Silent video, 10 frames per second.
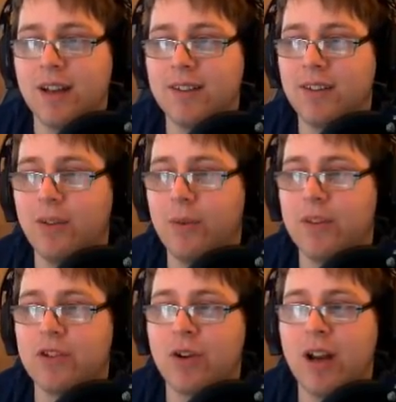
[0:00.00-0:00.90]
it with
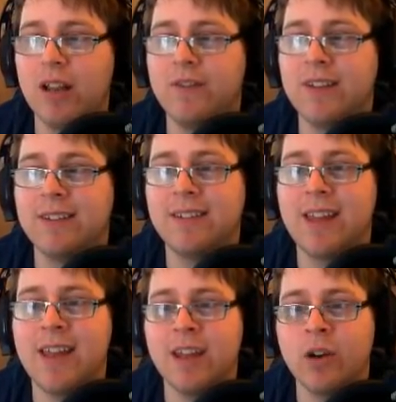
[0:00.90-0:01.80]
the trial of
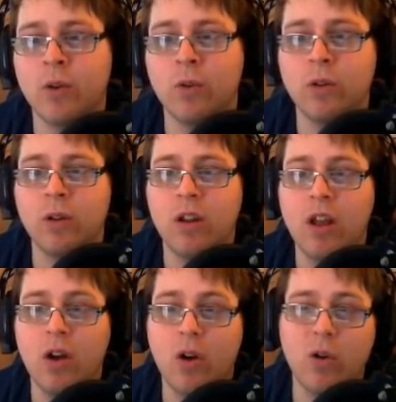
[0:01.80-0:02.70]
disdain, all
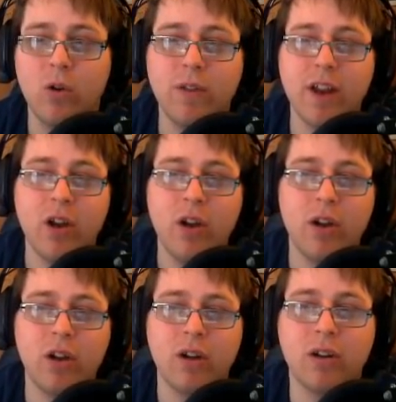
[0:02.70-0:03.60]
that
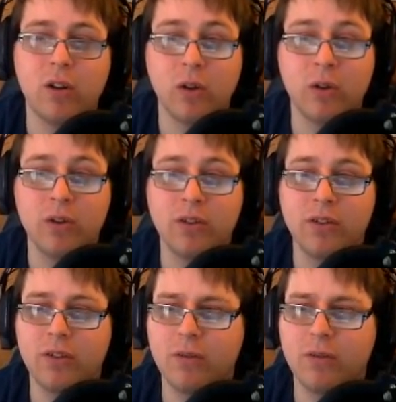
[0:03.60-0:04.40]
her claws,